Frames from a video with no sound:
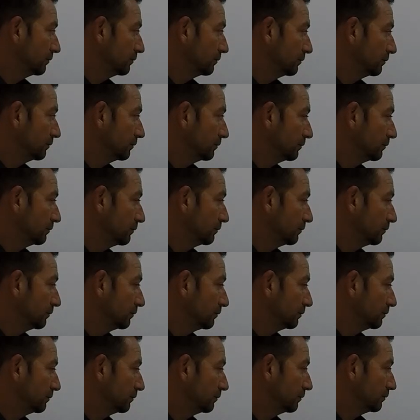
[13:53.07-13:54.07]
have thought, with only
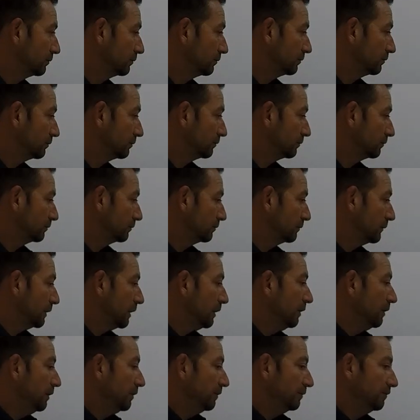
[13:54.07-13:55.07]
half a village.
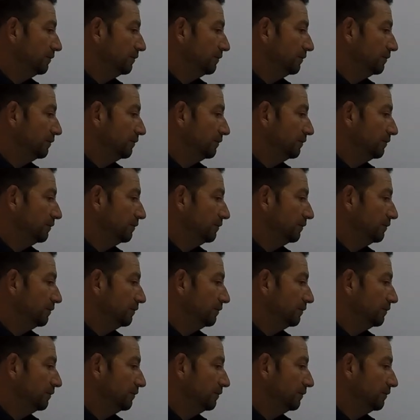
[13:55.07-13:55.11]
So